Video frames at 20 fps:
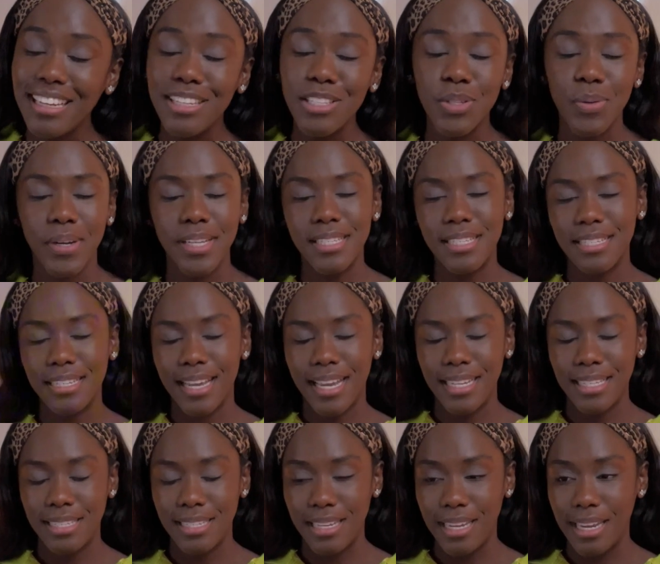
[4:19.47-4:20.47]
in
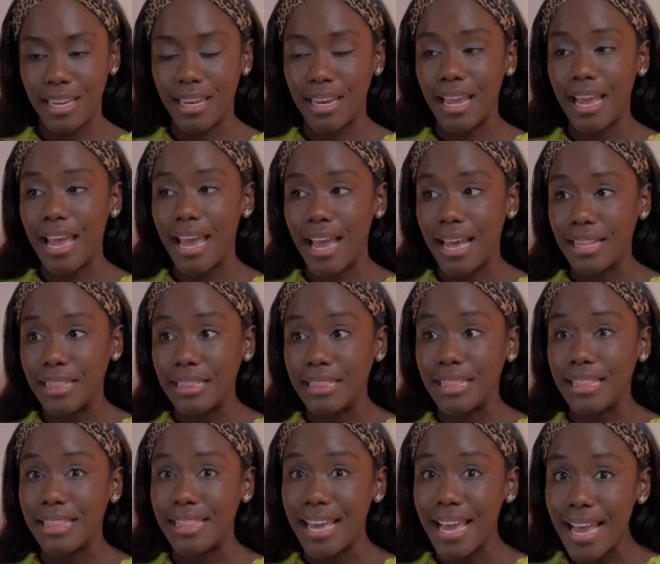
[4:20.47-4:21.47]
2019,
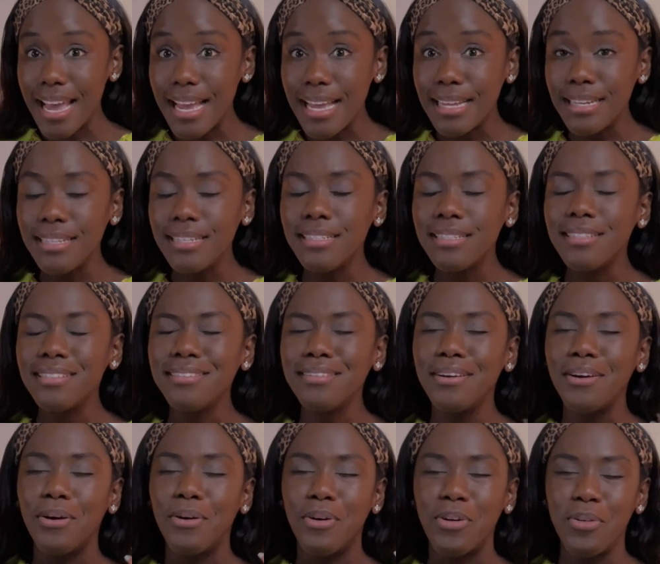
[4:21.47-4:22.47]
and
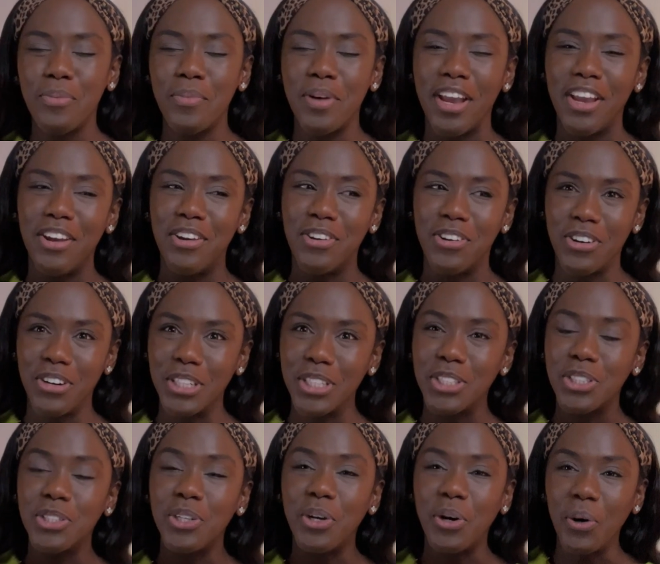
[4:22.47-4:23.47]
then, oh my
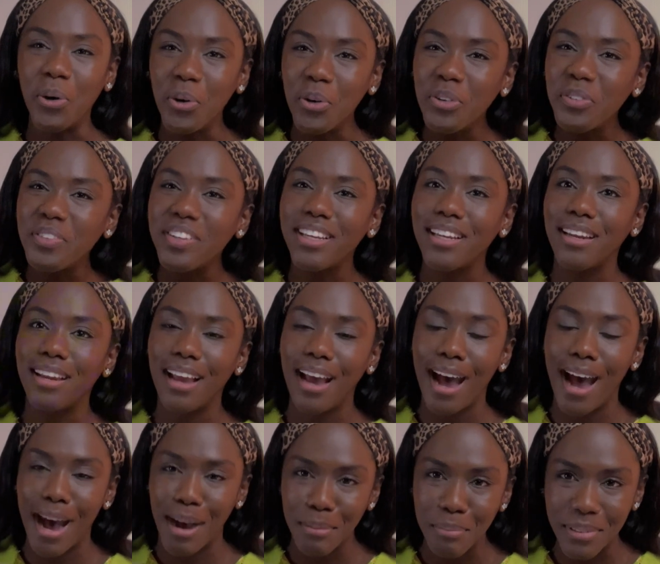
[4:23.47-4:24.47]
gosh, COVID
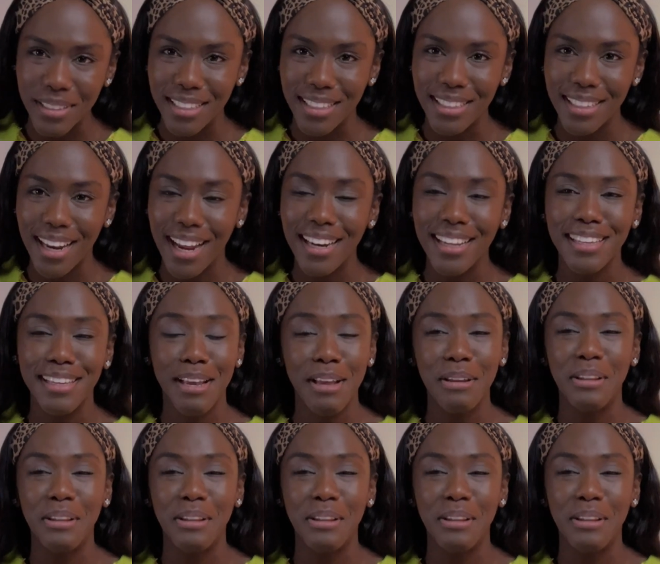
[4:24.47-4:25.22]
happened. And